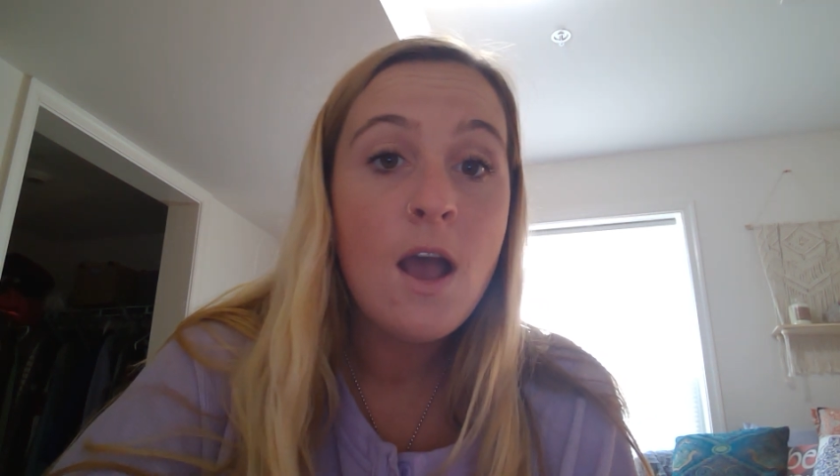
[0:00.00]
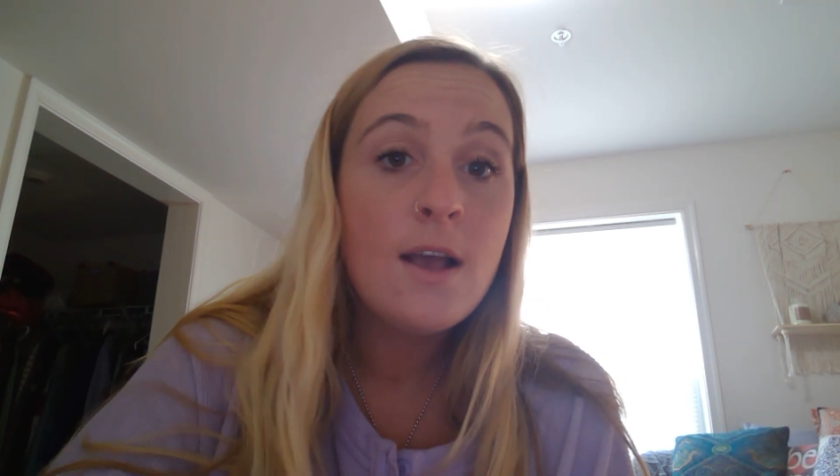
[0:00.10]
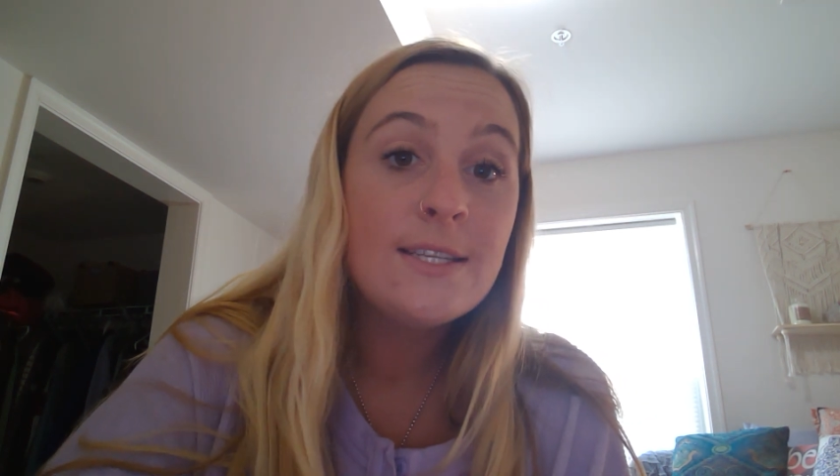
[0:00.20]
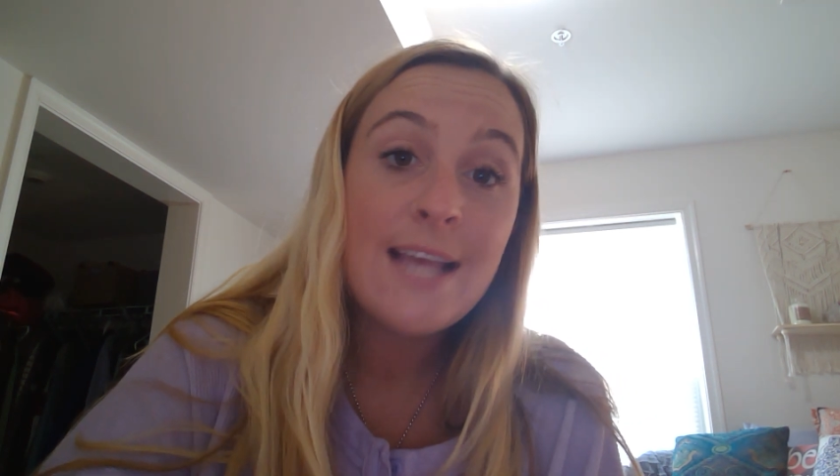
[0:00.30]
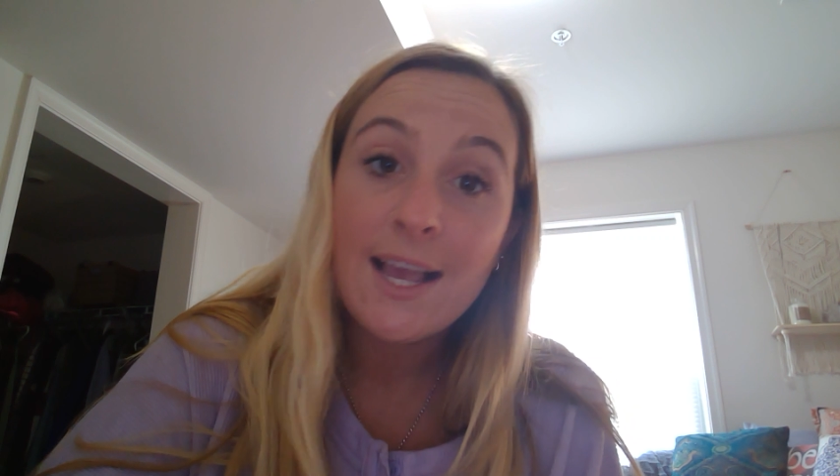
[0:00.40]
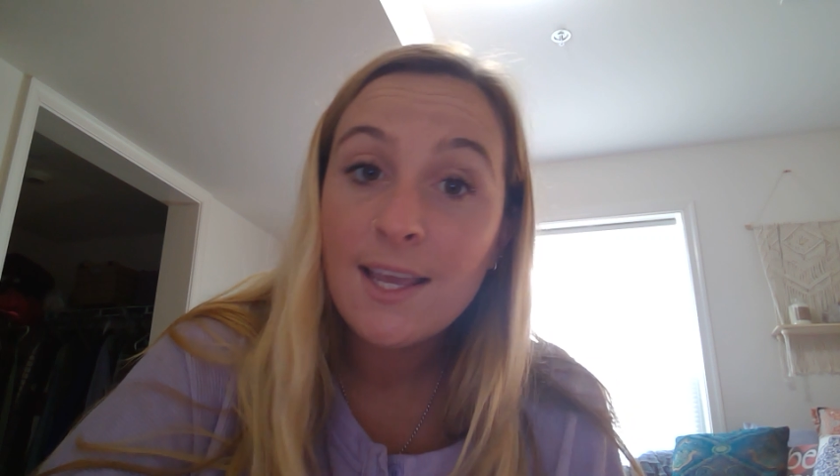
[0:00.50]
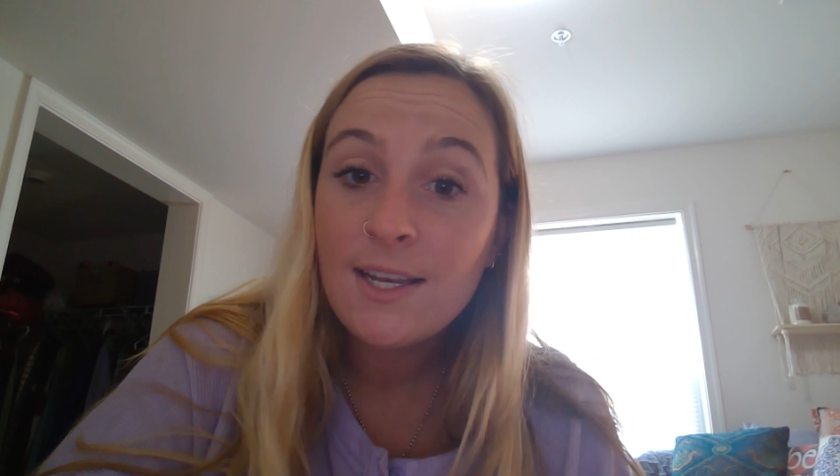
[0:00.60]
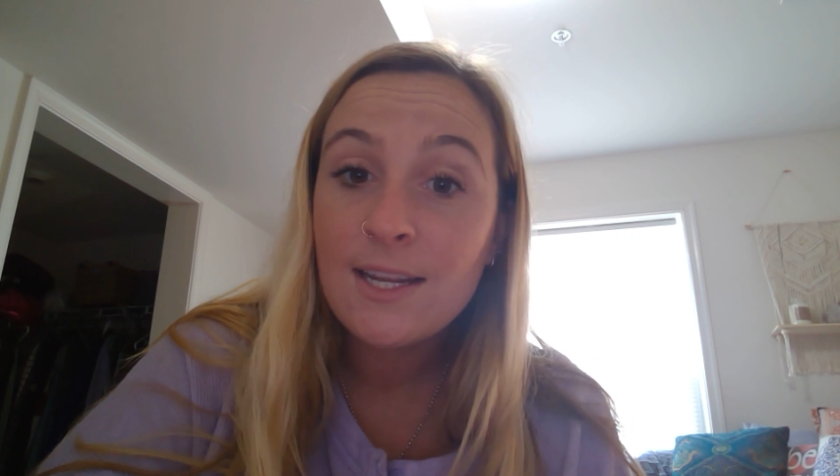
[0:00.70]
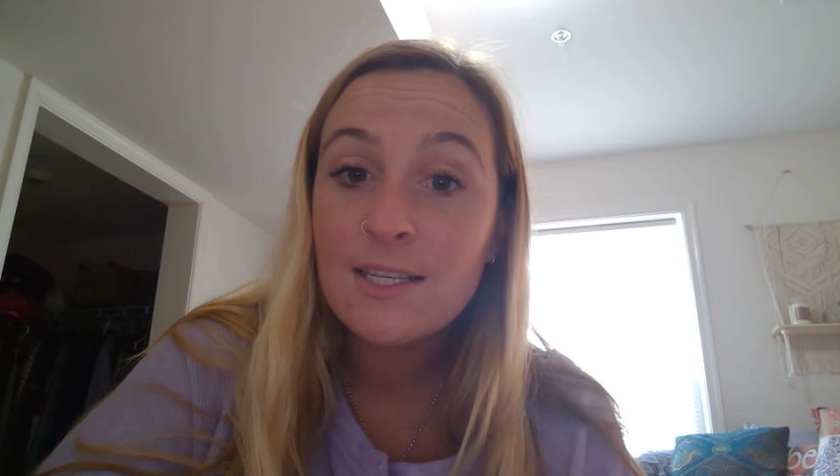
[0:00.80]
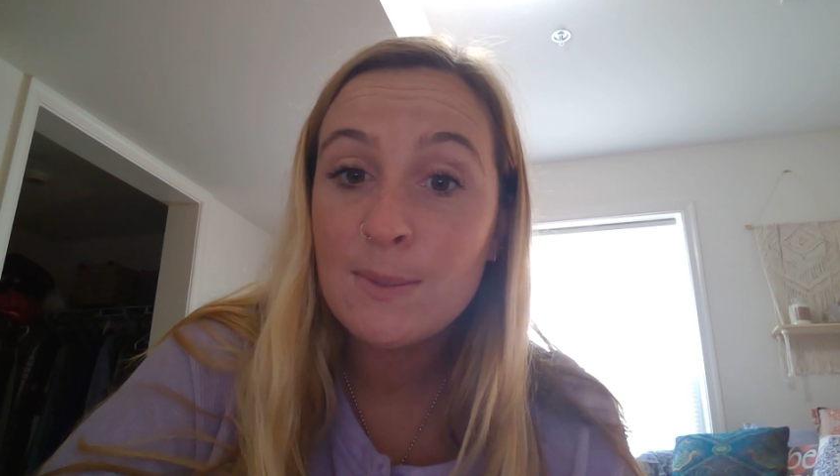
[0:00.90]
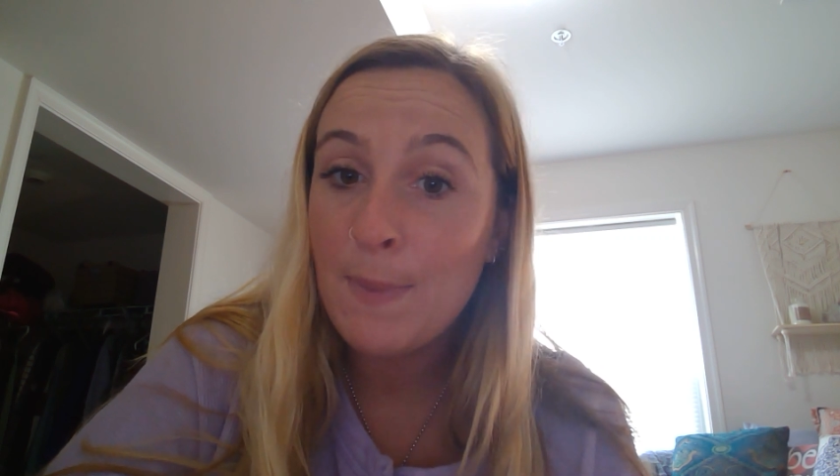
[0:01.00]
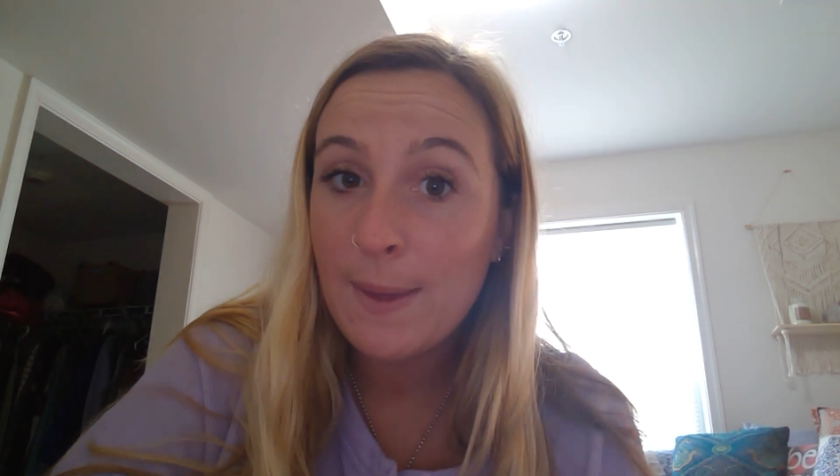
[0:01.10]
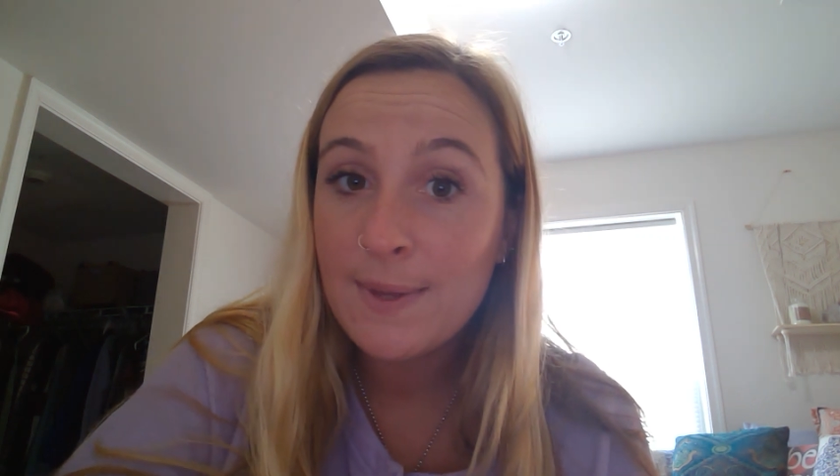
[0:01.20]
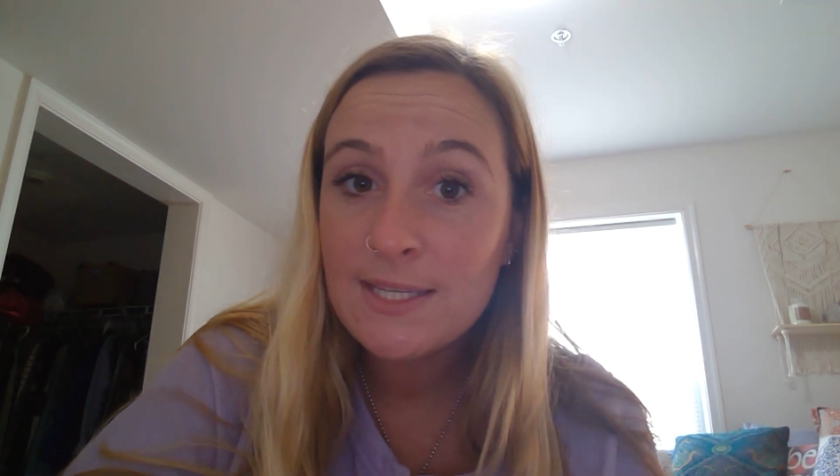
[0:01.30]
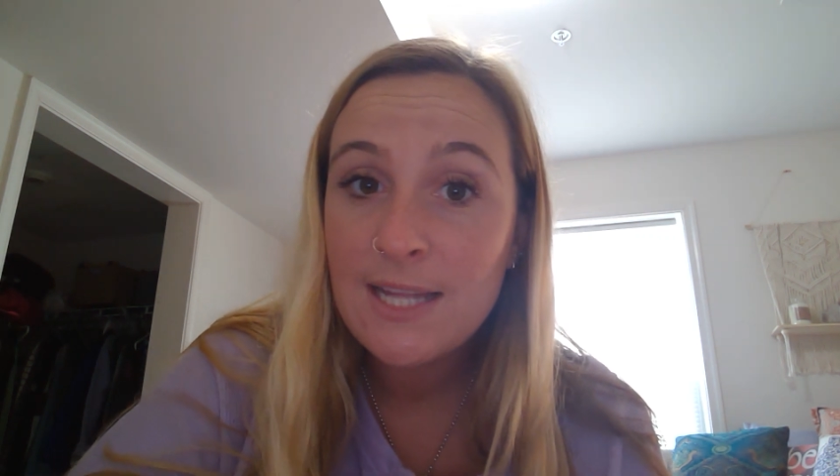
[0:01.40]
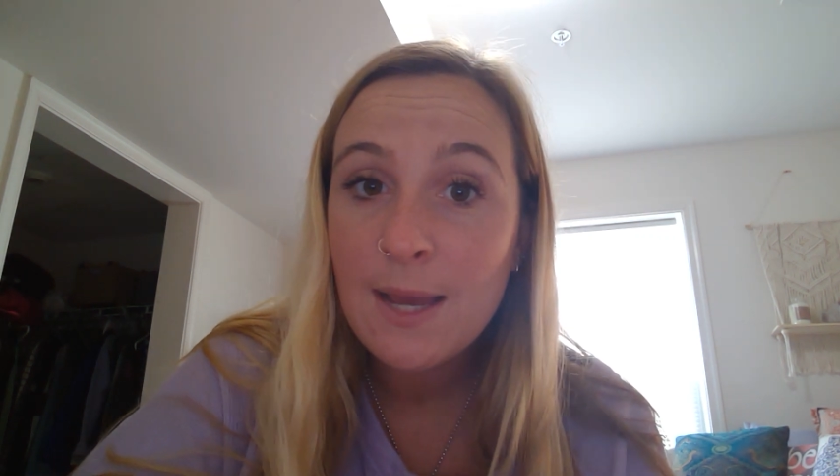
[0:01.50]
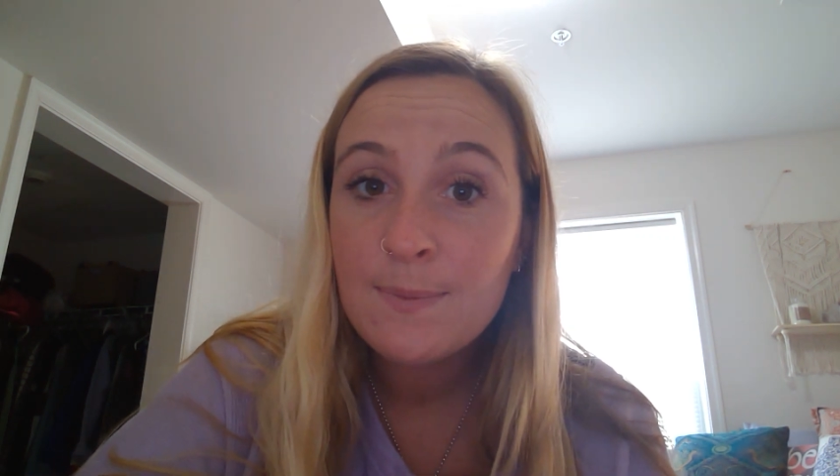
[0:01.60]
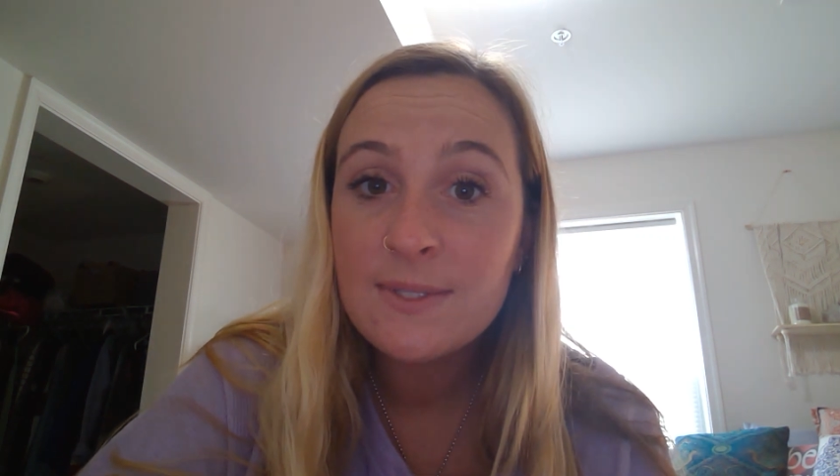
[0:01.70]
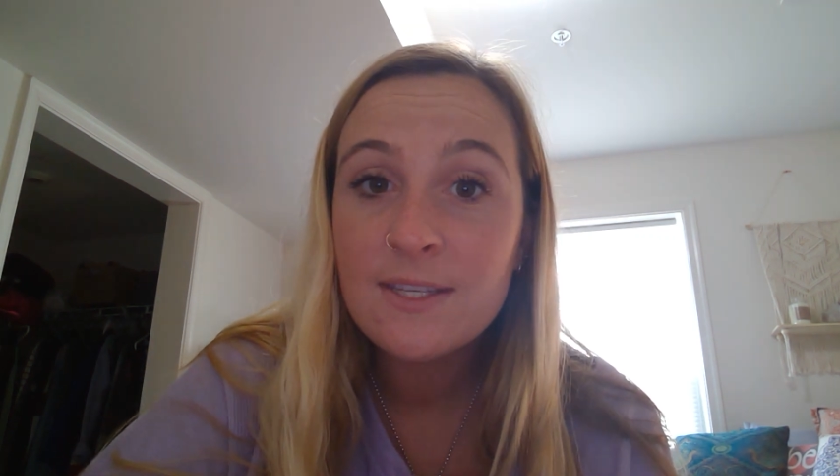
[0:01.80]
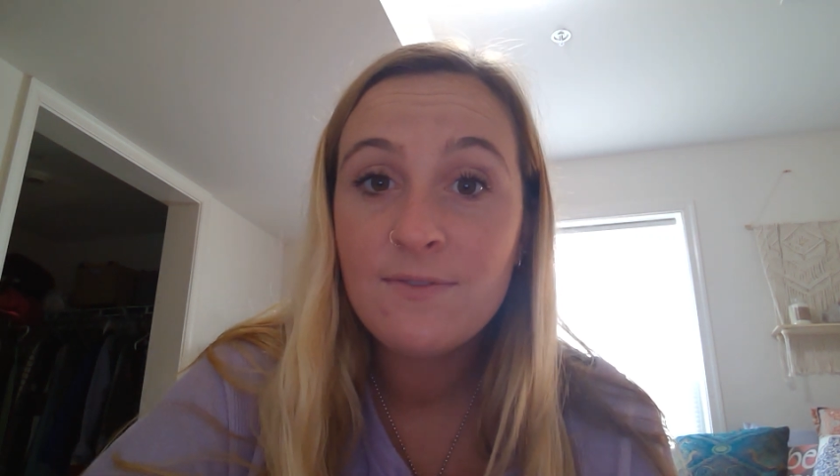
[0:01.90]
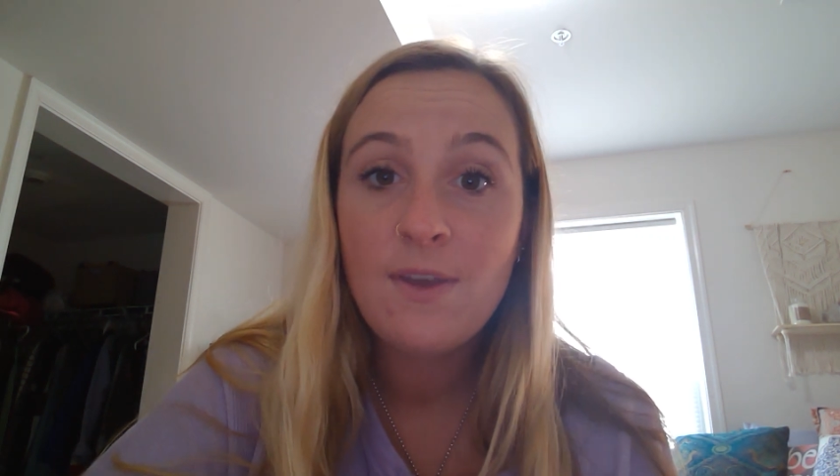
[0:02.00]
Second is baby steps.